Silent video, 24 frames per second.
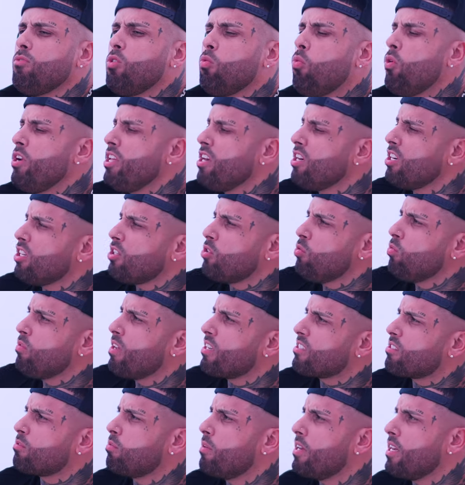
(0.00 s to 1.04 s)
What are you gonna do
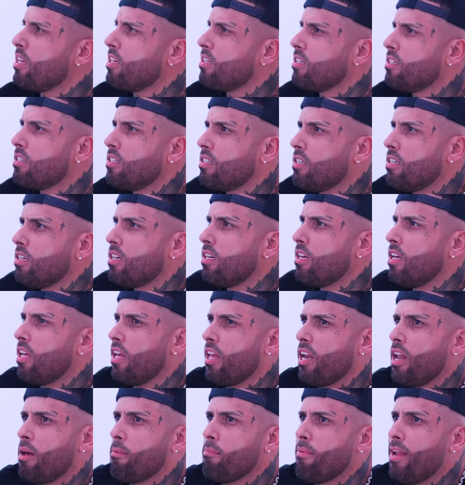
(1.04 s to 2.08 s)
next week?
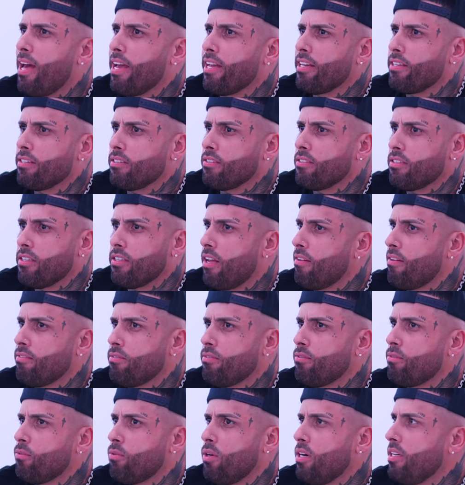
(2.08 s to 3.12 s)
And I'm like, eh,
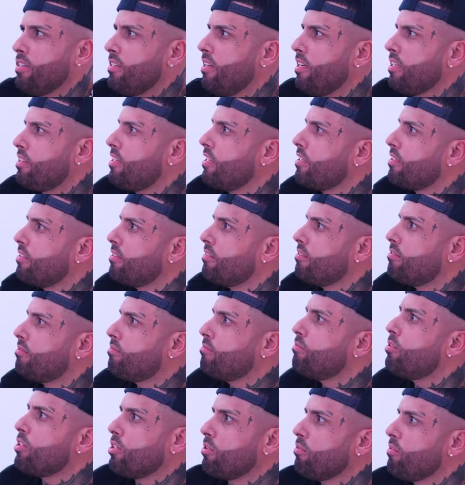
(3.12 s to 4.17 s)
What? Nothing.
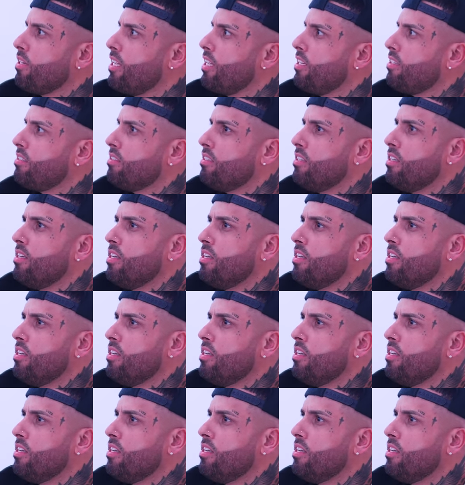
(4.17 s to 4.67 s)
What do you need?